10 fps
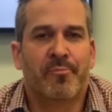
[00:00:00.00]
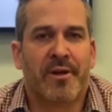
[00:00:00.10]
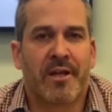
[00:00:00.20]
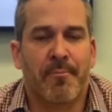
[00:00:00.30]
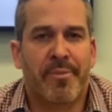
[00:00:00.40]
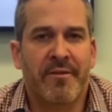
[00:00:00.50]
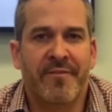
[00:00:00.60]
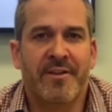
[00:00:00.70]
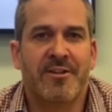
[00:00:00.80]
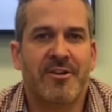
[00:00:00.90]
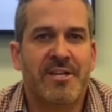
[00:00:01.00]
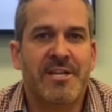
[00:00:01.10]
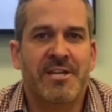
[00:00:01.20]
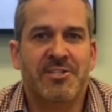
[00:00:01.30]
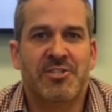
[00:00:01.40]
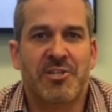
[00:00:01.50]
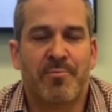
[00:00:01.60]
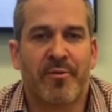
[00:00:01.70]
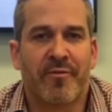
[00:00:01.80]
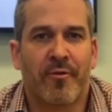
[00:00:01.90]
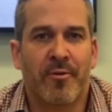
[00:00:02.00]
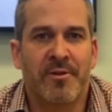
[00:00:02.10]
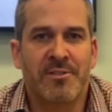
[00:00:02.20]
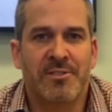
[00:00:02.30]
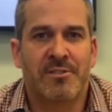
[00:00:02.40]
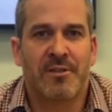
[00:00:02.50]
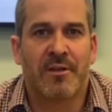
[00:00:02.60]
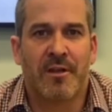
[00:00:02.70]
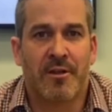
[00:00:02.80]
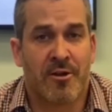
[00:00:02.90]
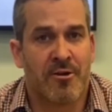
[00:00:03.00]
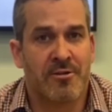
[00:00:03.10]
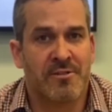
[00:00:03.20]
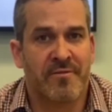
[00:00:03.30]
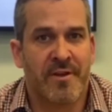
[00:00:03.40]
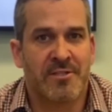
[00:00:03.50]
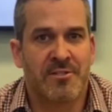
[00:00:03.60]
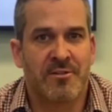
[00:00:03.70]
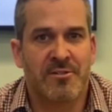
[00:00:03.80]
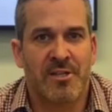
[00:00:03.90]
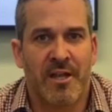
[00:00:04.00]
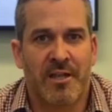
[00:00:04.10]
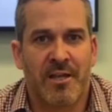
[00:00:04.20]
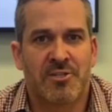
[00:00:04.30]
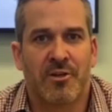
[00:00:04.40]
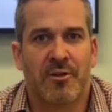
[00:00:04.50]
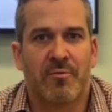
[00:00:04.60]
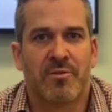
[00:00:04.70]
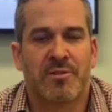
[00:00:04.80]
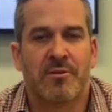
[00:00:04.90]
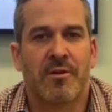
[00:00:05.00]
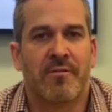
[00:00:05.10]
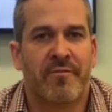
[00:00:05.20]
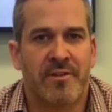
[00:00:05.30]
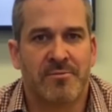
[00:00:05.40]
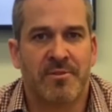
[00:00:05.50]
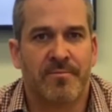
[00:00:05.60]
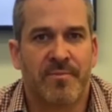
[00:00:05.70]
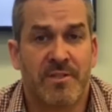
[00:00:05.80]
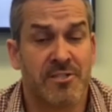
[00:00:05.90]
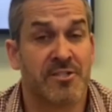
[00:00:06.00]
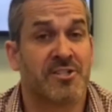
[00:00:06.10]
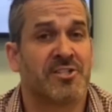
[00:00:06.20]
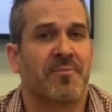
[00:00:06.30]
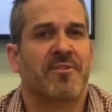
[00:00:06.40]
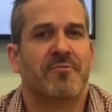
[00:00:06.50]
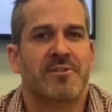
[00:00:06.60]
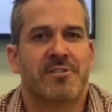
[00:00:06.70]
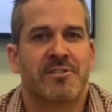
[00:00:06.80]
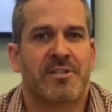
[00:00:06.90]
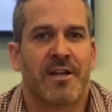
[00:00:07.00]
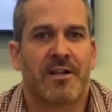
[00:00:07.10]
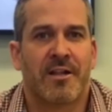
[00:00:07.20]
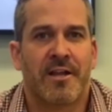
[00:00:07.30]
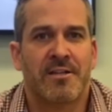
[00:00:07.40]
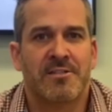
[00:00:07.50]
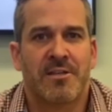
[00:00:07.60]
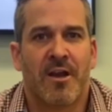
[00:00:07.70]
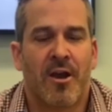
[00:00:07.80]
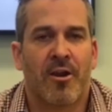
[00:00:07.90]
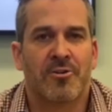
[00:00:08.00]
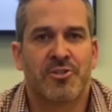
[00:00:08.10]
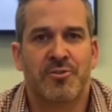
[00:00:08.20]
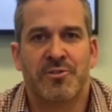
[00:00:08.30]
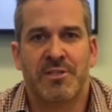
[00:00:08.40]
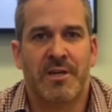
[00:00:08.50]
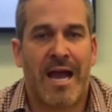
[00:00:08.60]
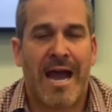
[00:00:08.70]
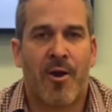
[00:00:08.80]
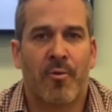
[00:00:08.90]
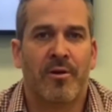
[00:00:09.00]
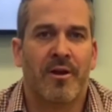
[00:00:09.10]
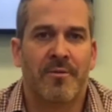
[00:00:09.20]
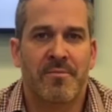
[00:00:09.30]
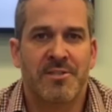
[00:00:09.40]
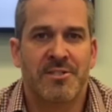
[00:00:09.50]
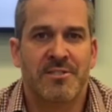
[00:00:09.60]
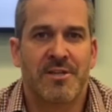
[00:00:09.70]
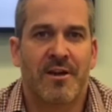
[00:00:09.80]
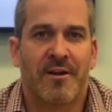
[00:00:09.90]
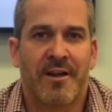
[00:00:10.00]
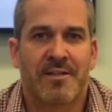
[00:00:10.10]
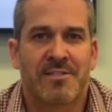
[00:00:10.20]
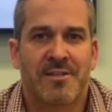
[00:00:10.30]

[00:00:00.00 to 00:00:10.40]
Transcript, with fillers: but it can benefit your ESG performance, encourage investors, and get you a good return on investment. These are just some of the reasons that clients are choosing our emissions RX